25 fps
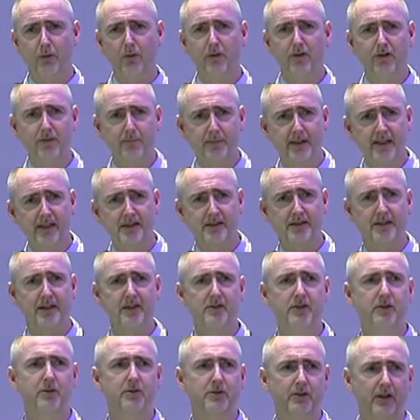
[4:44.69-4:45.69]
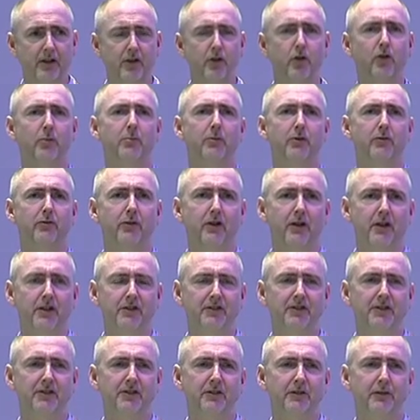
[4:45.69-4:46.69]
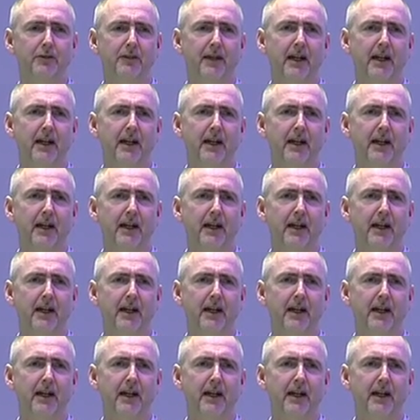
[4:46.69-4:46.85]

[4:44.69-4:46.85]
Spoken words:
one of the biggest issues I come across is the